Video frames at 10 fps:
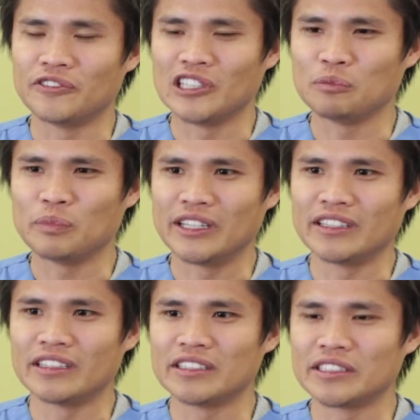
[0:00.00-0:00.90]

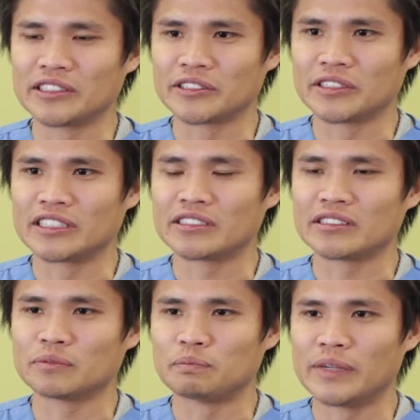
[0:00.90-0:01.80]
Philippine
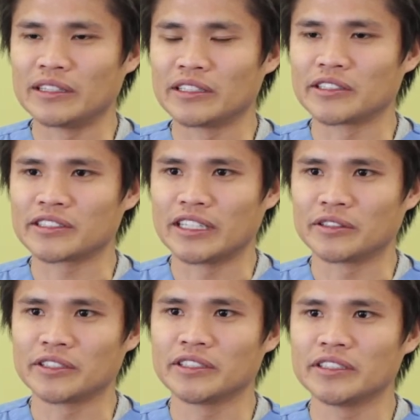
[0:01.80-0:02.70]
Children's Medical
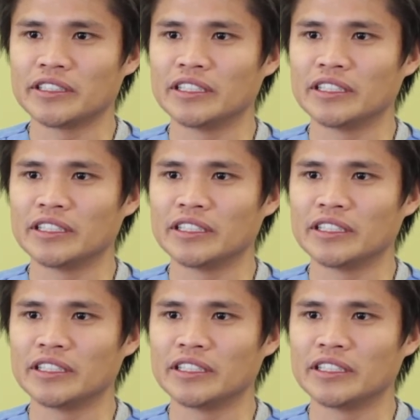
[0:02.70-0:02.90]
Center.